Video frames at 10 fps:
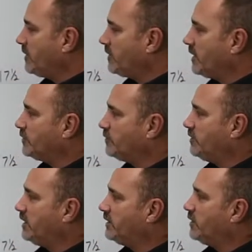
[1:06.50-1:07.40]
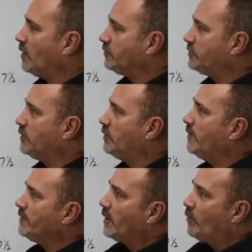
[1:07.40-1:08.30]
of the things you need to know
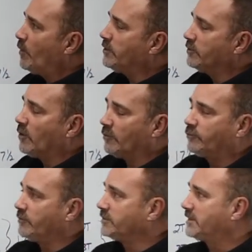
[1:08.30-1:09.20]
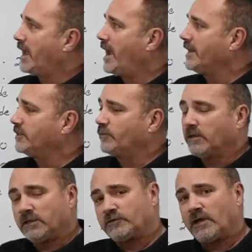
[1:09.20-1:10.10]
too when you're going through this guide is we're
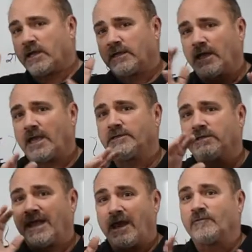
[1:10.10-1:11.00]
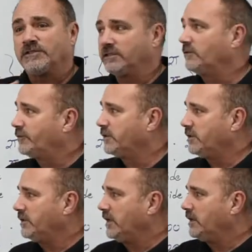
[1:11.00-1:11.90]
going to try and guide you to every single thing
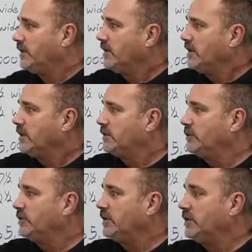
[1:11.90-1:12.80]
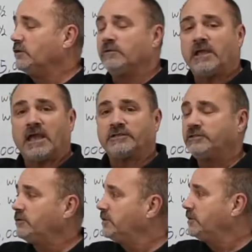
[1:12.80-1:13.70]
you need, including a new gas
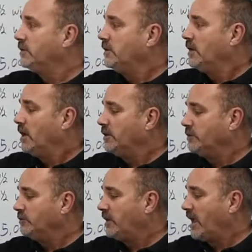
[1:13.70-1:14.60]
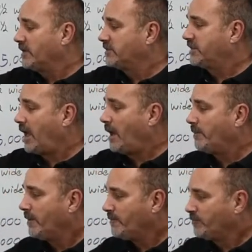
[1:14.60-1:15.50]
union, a new gas
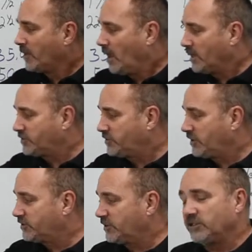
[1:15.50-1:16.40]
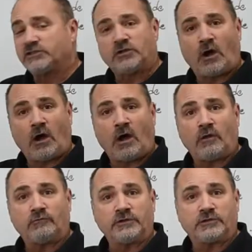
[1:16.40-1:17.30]
stop, a six inch
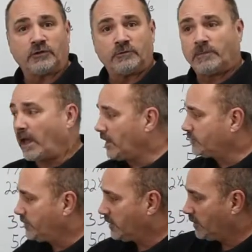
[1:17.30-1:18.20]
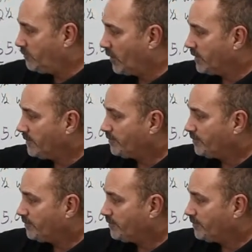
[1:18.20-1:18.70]
tall return box so you can put